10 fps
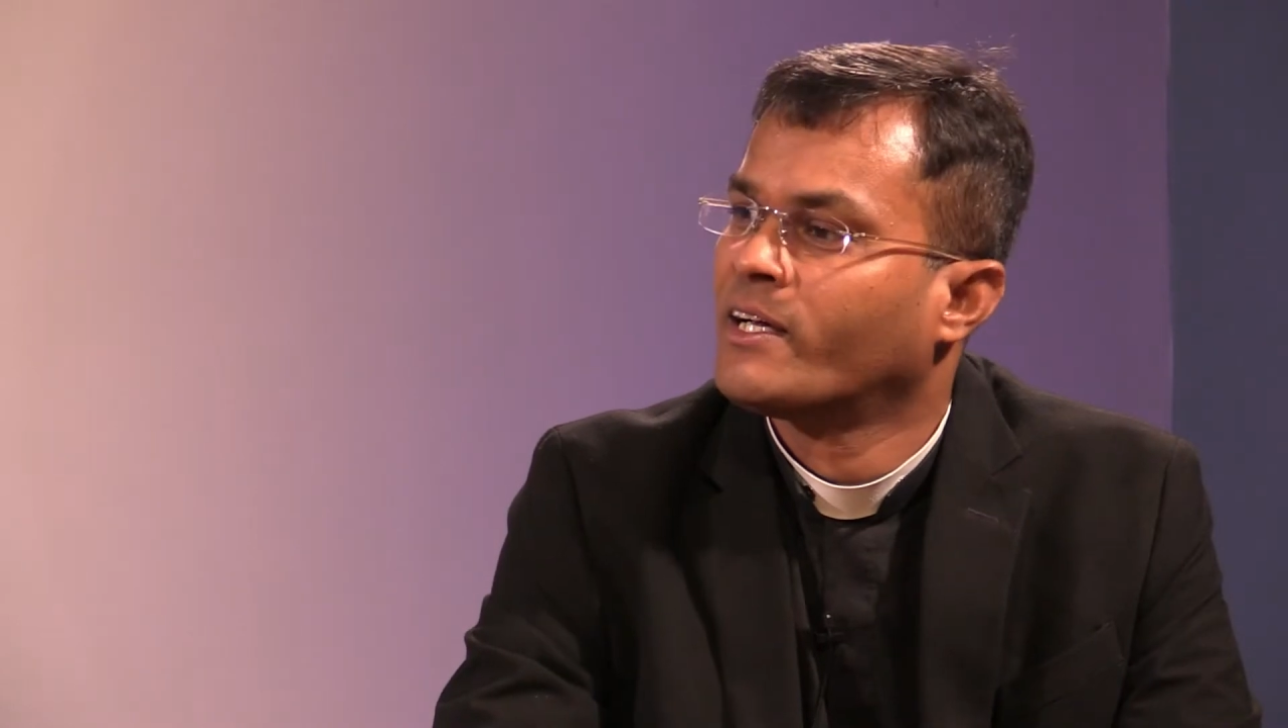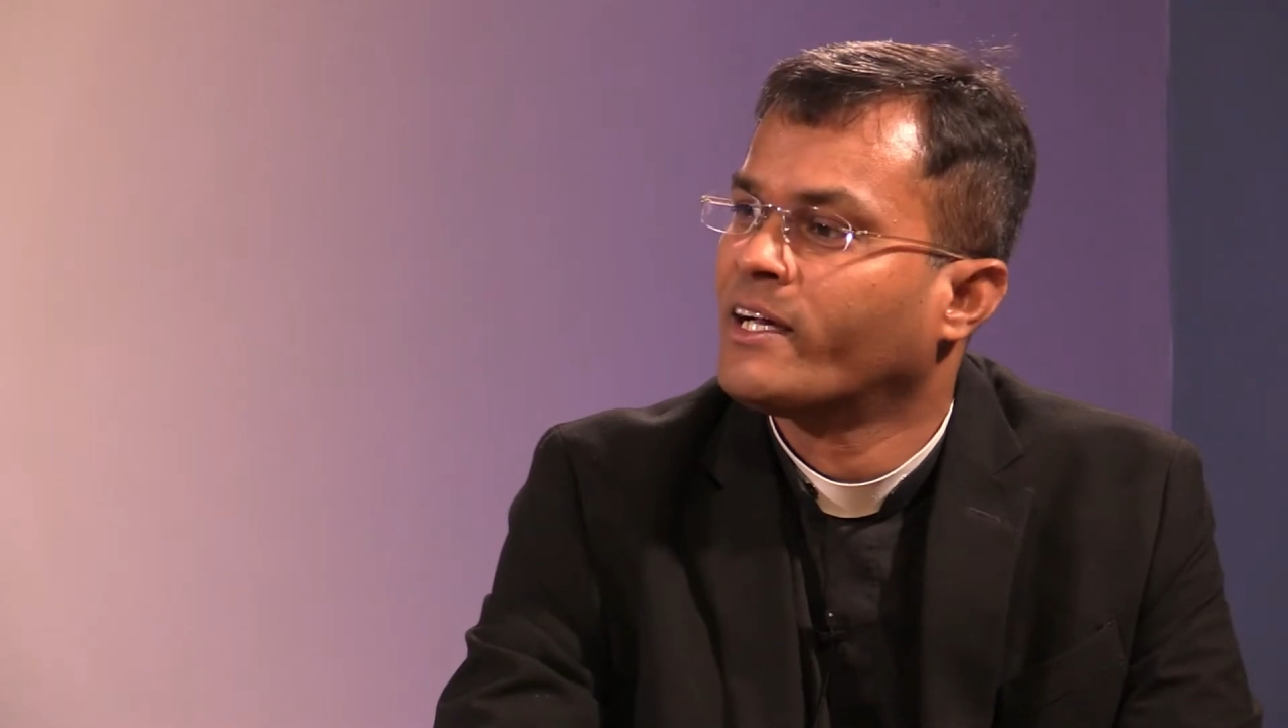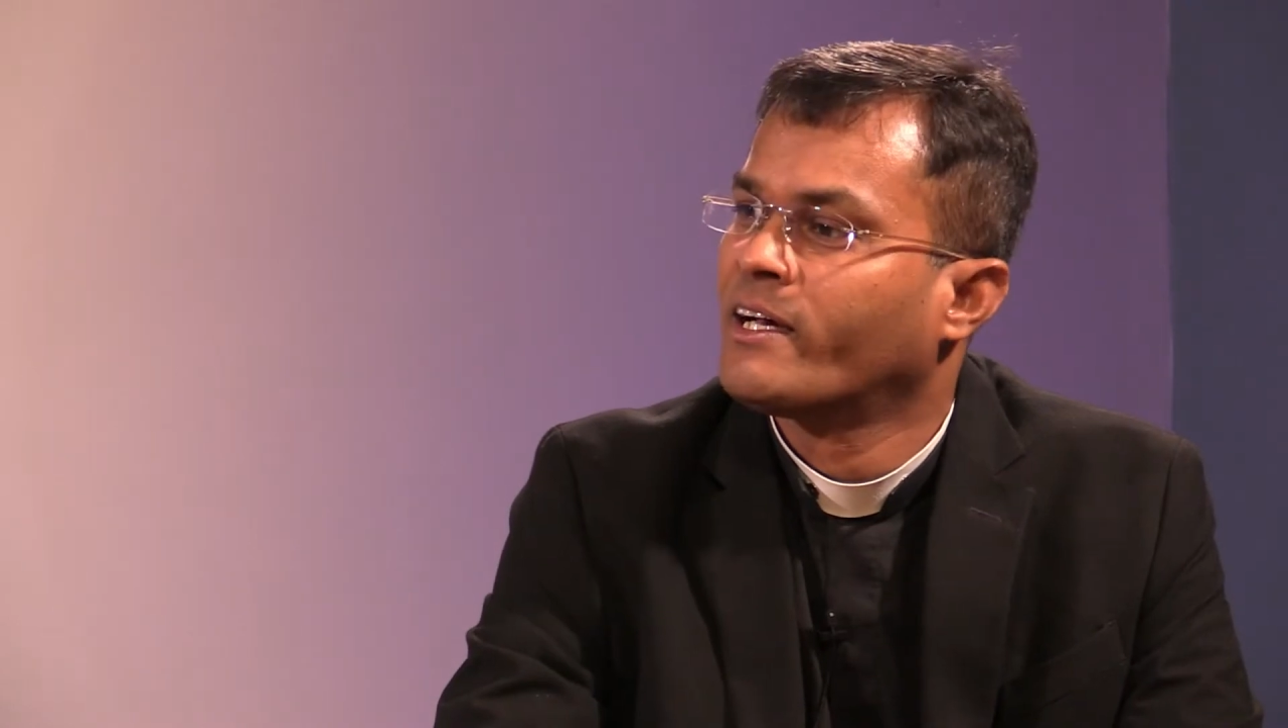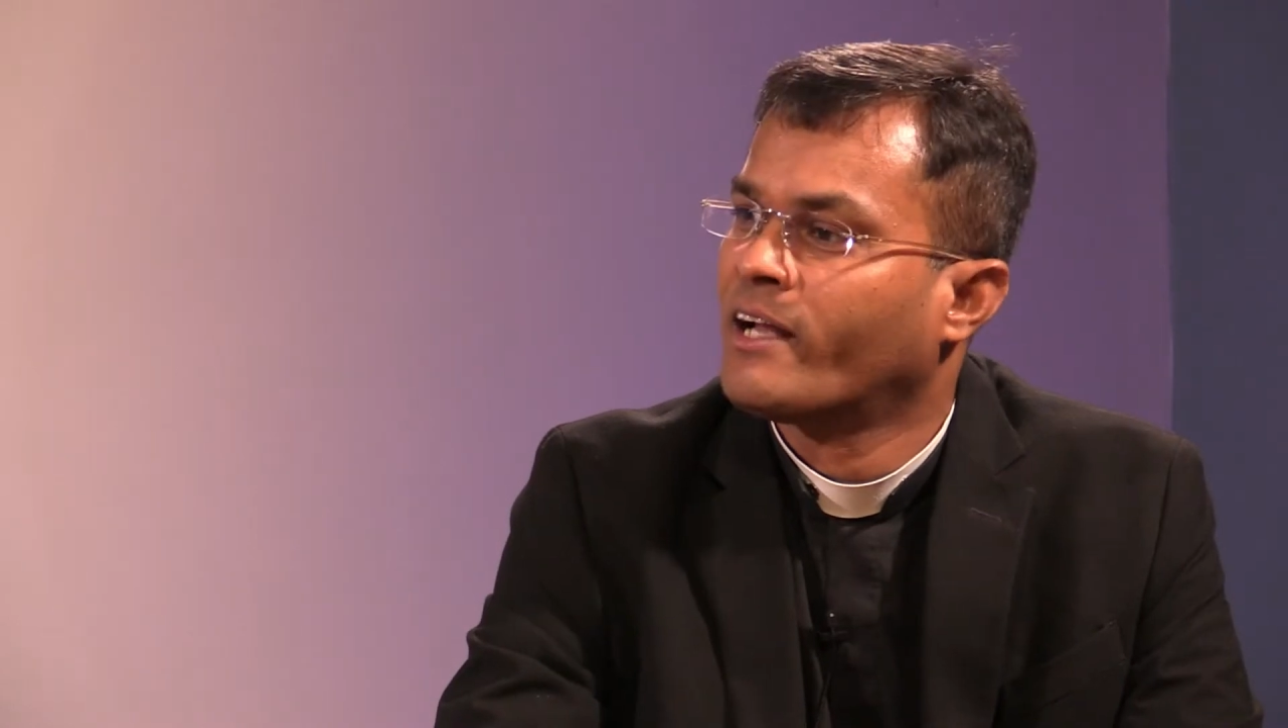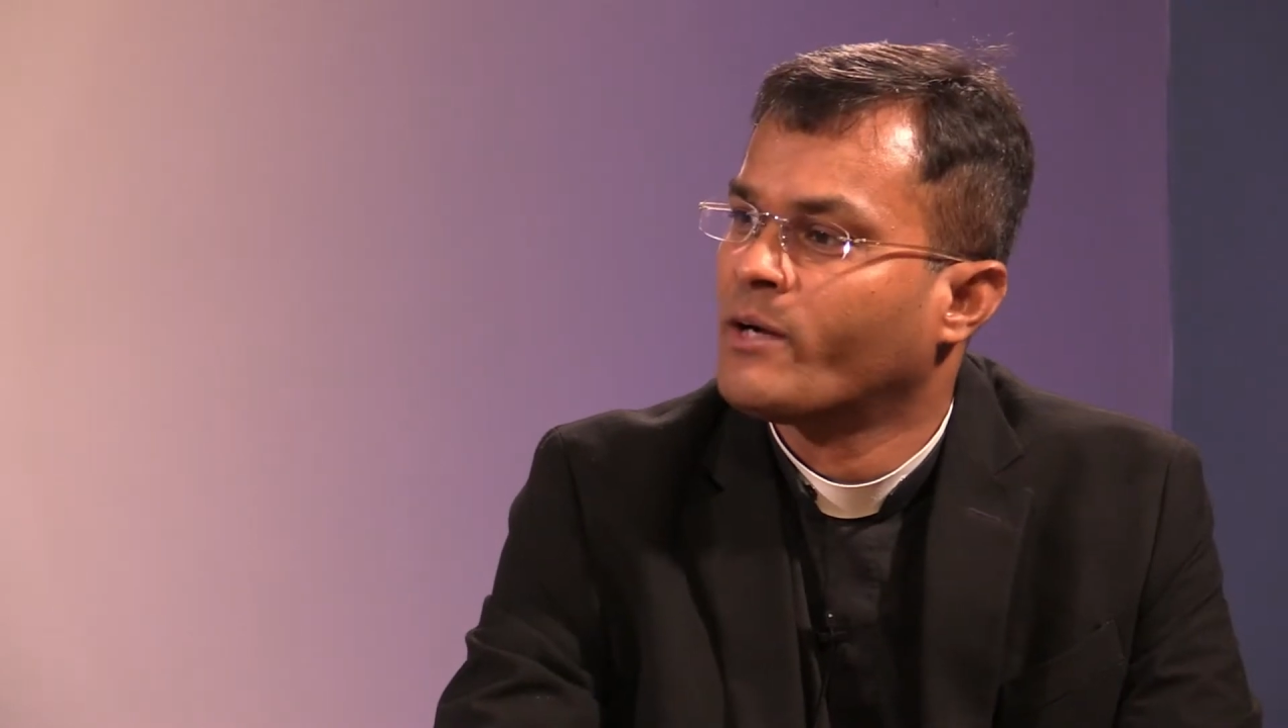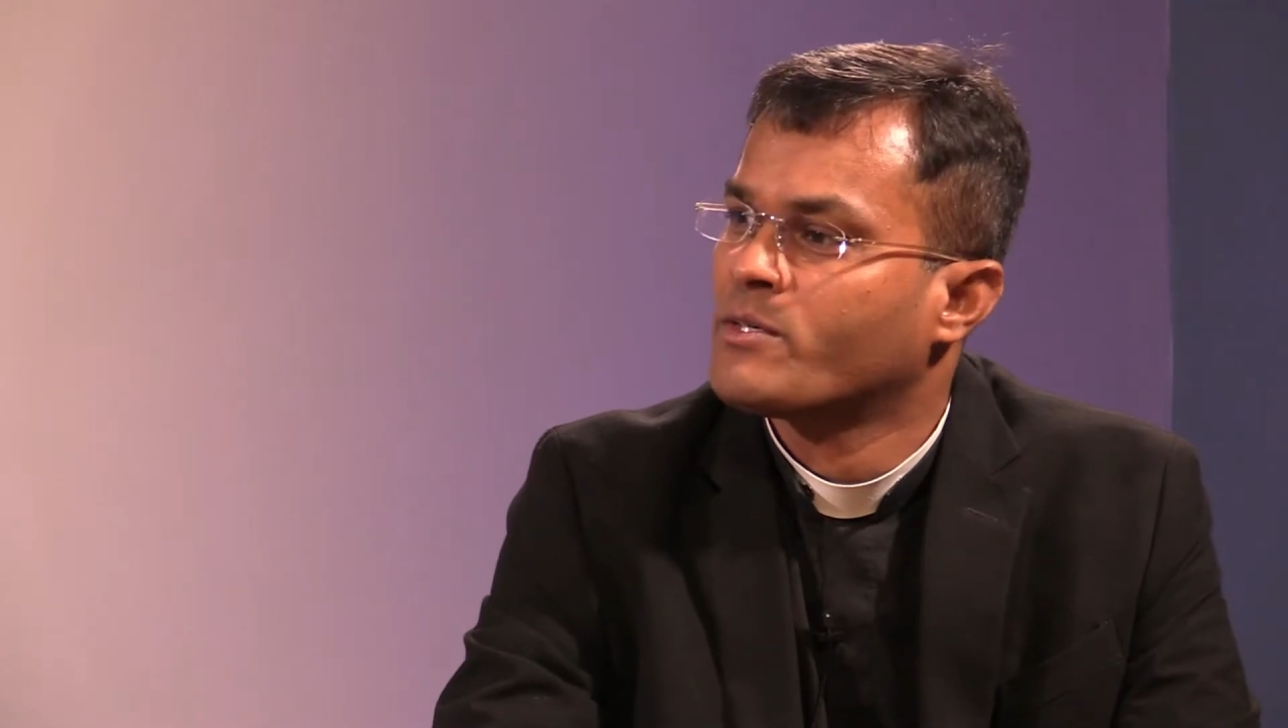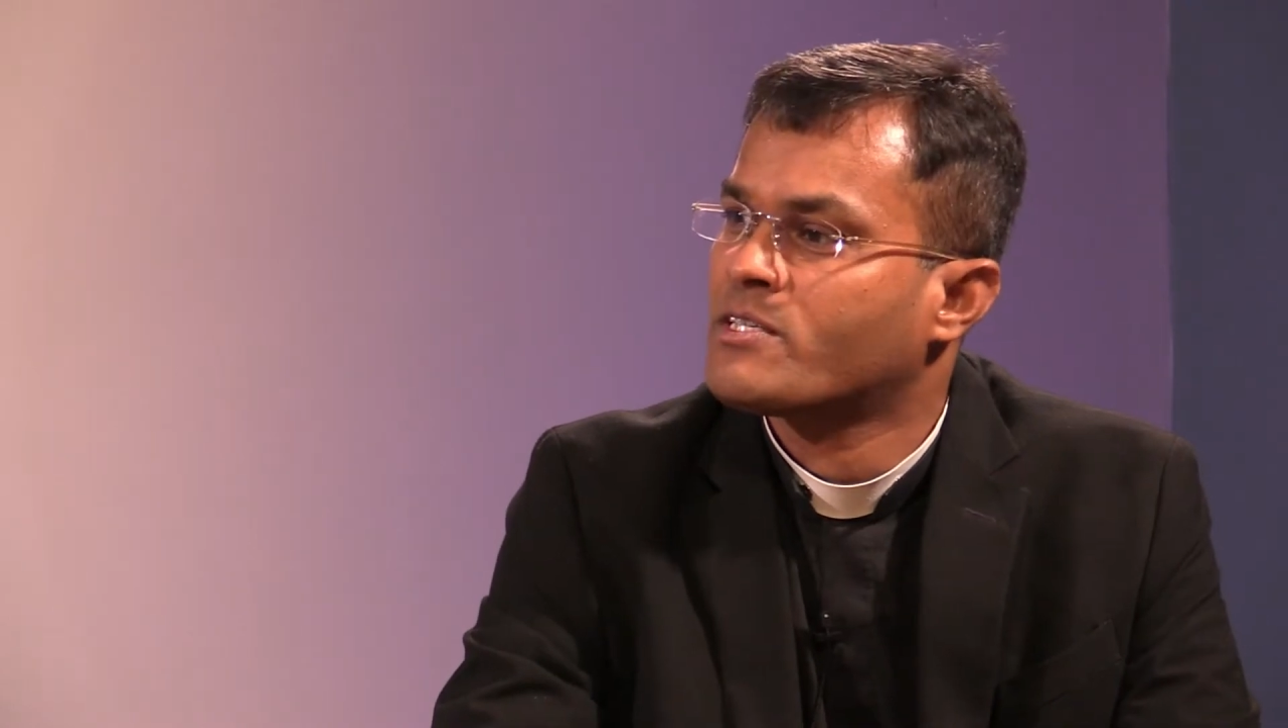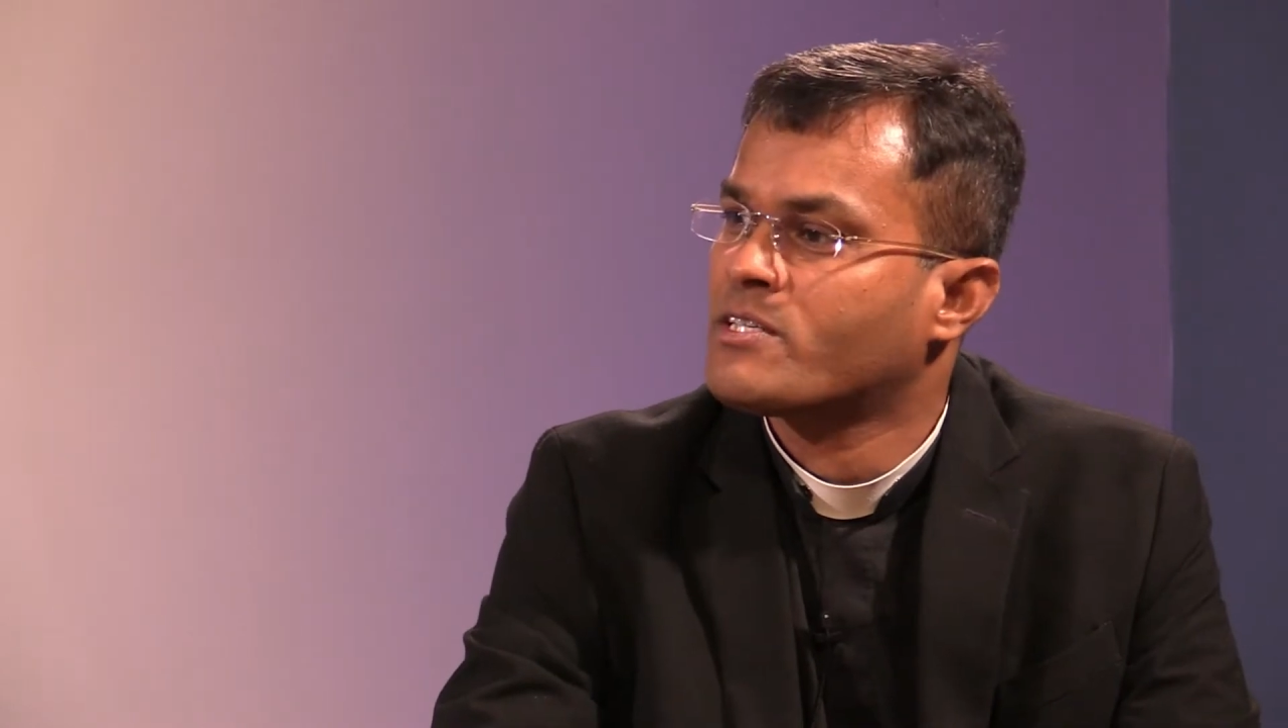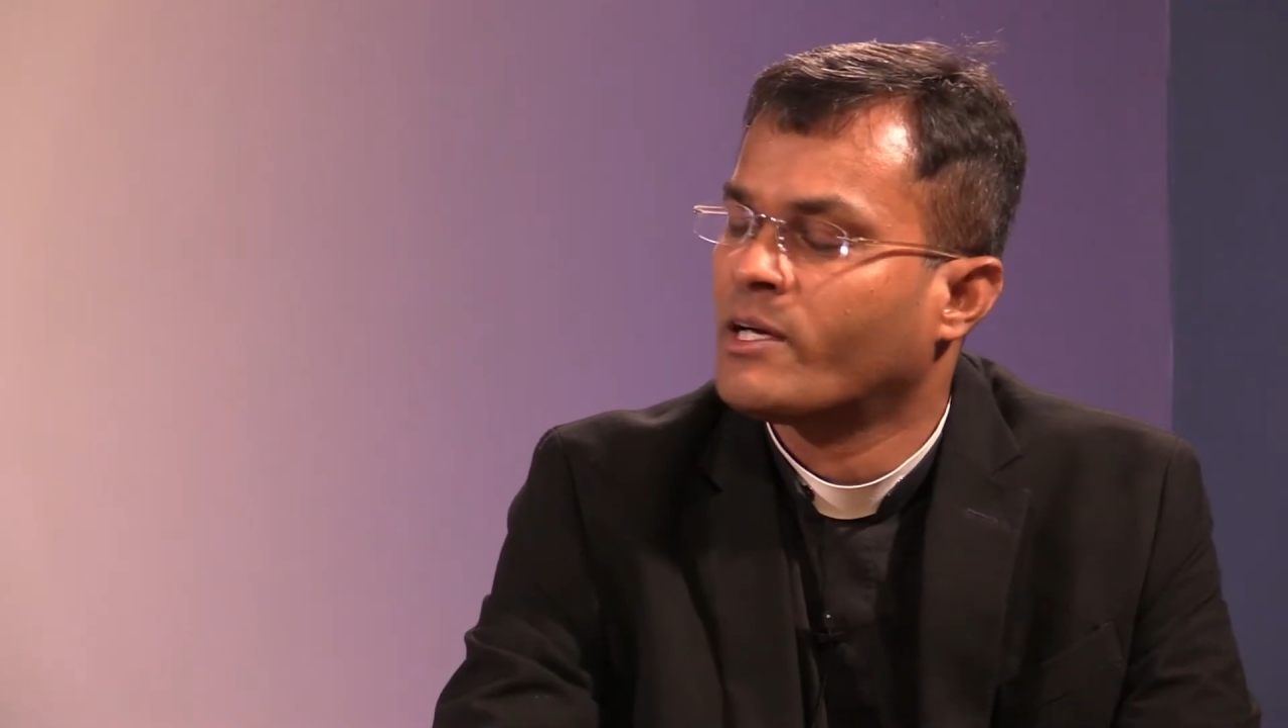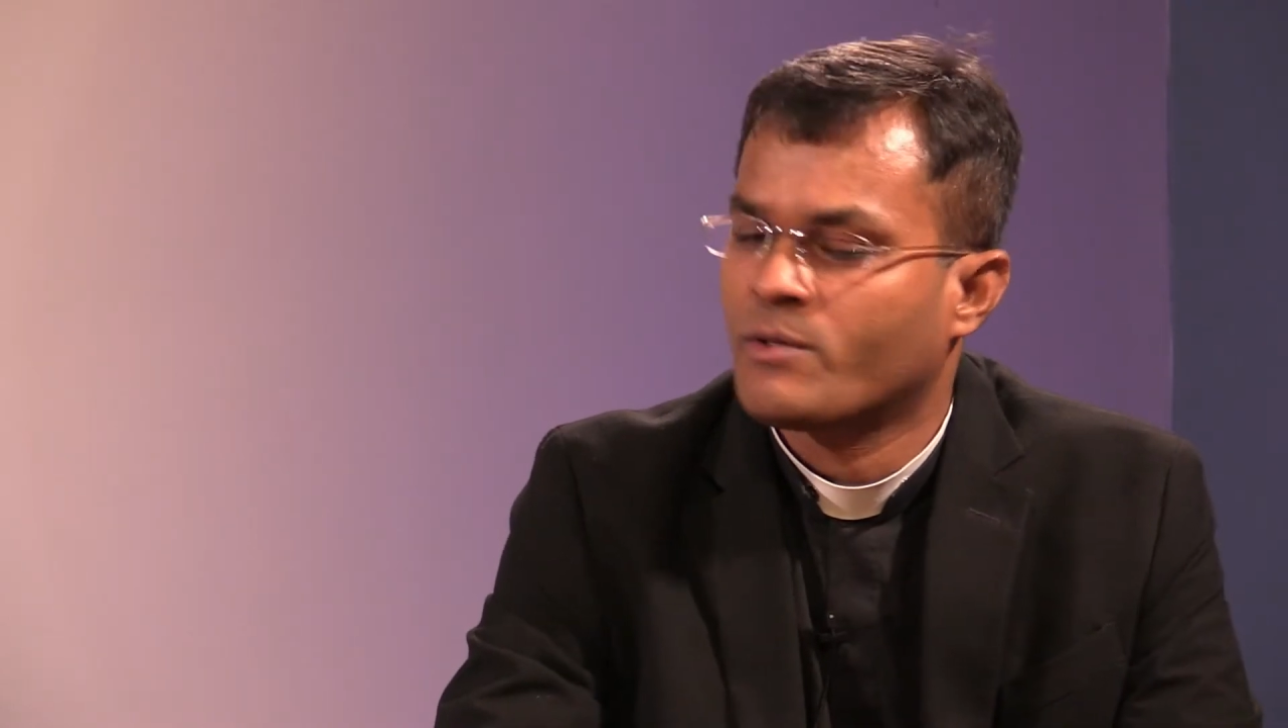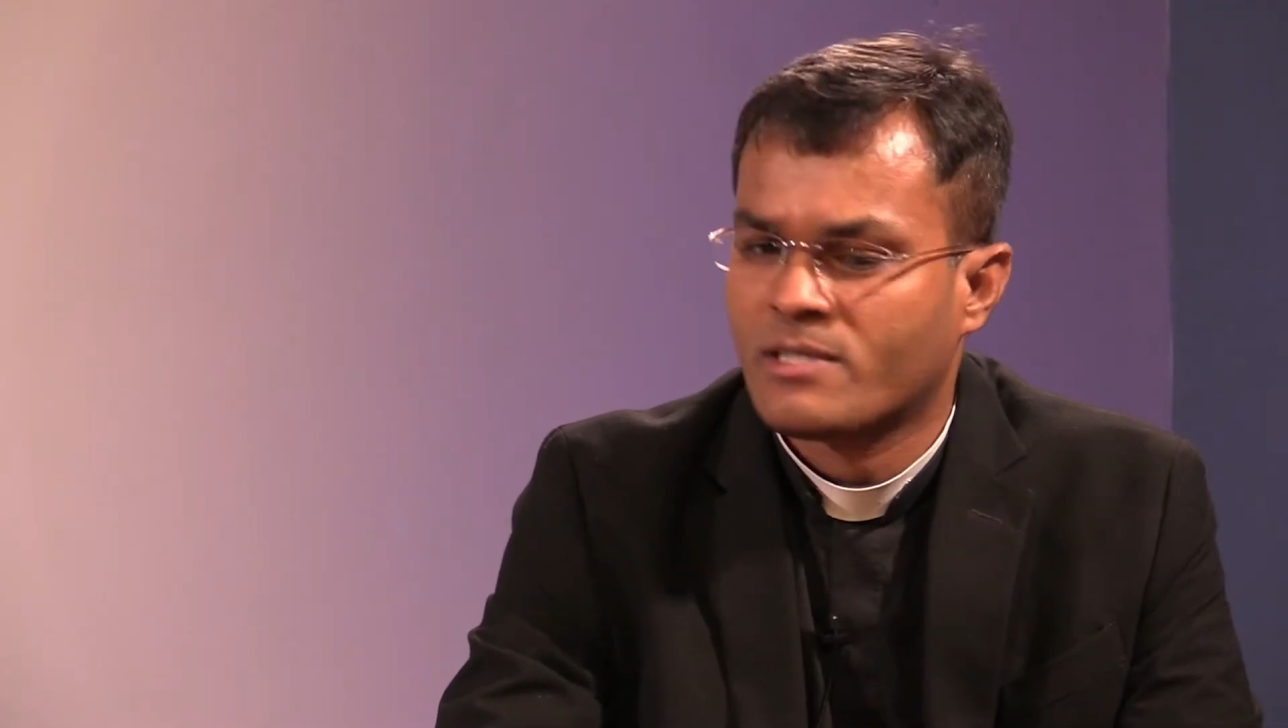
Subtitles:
And I was